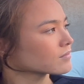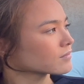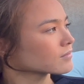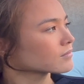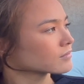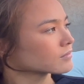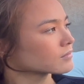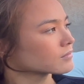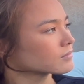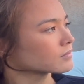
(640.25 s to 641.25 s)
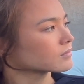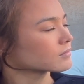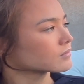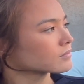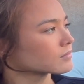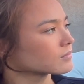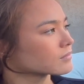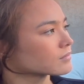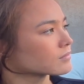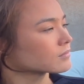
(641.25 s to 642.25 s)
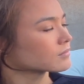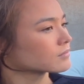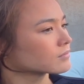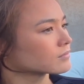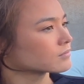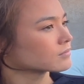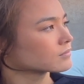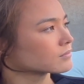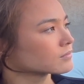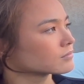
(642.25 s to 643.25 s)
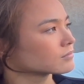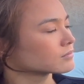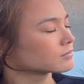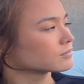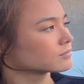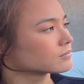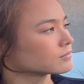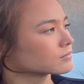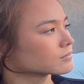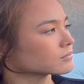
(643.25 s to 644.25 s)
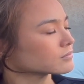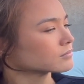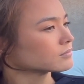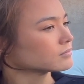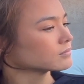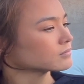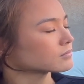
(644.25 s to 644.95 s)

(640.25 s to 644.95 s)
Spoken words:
[no speech]